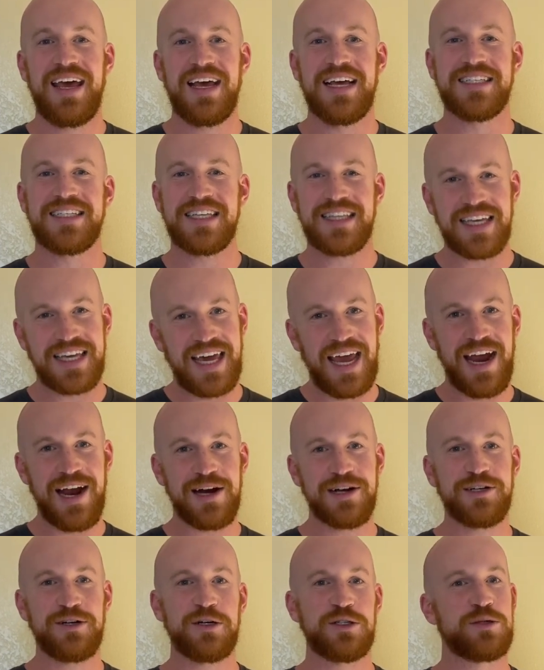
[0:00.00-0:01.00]
is that the
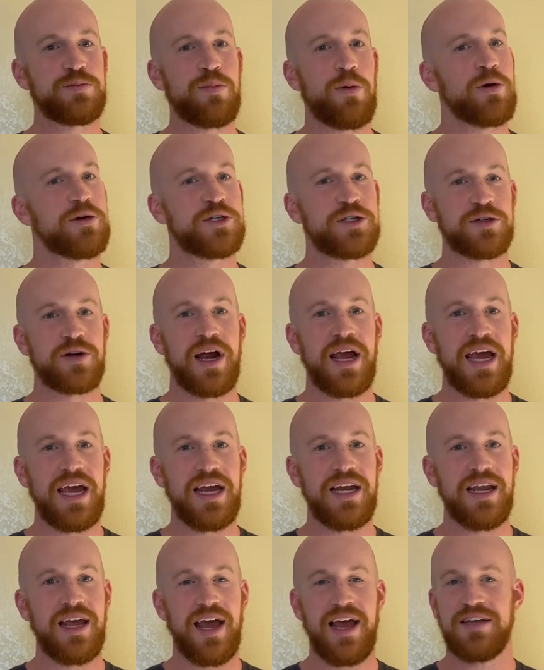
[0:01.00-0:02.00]
character is
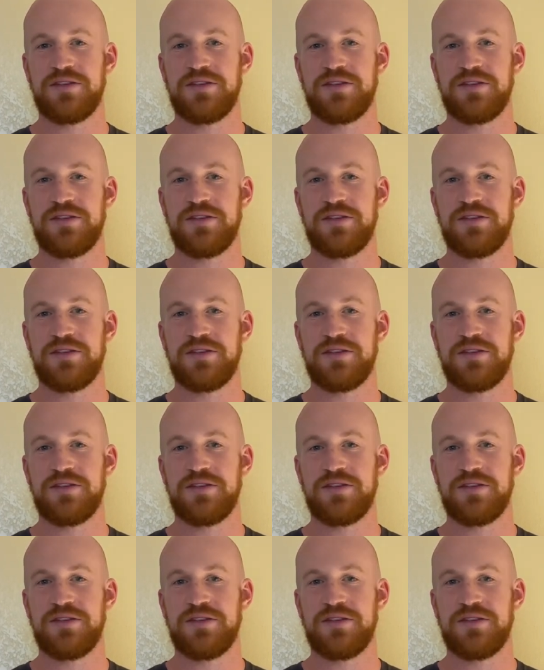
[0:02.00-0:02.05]
portrayed